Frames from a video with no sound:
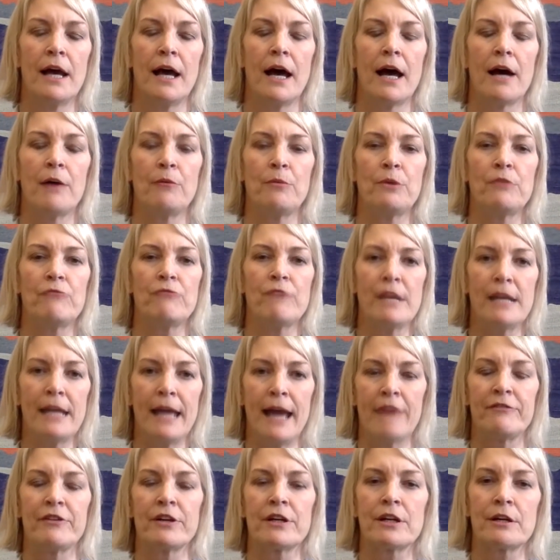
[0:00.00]
Um, we really
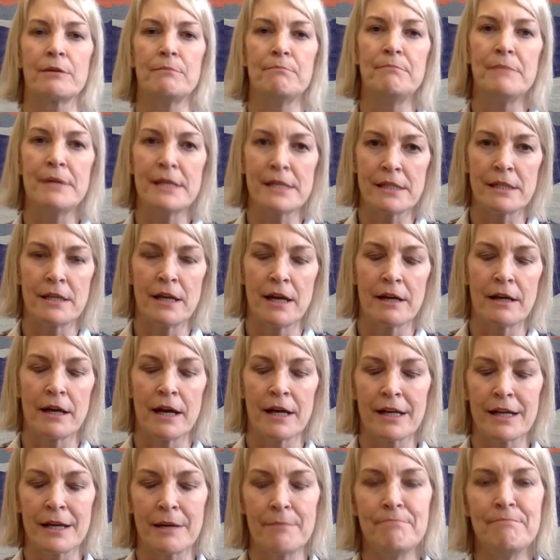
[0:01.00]
have a, commi
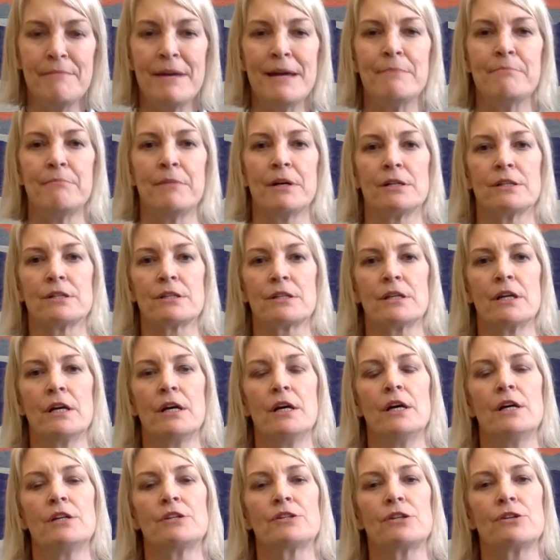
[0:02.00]
a commitment
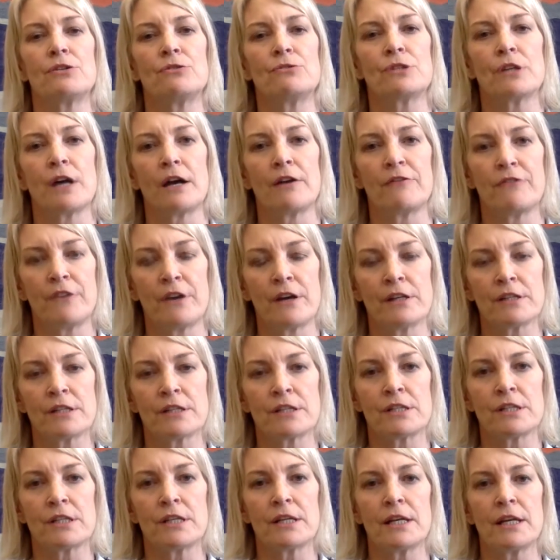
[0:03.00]
to
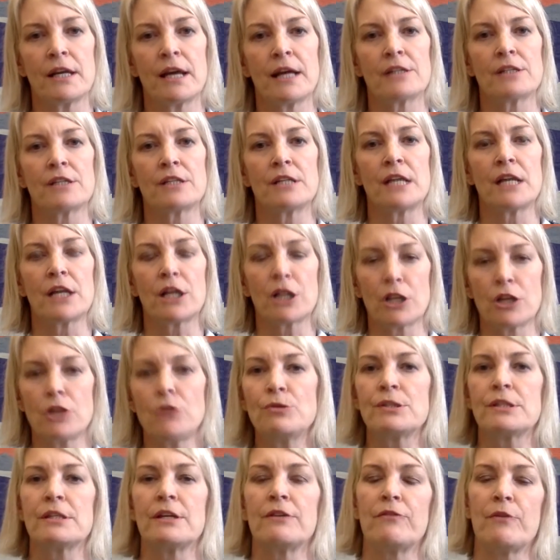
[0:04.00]
diversity and an
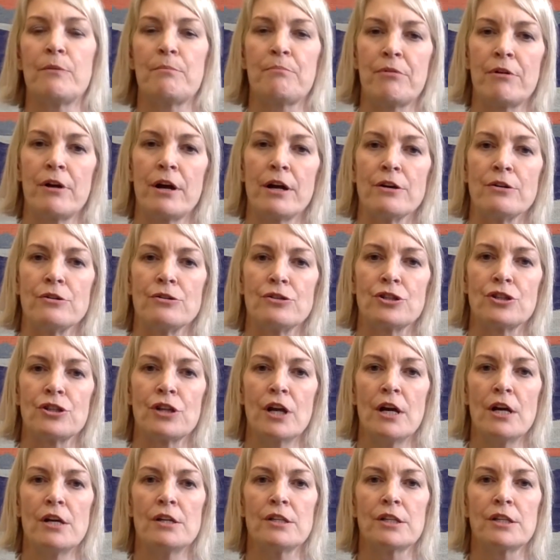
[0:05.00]
inclusive approach.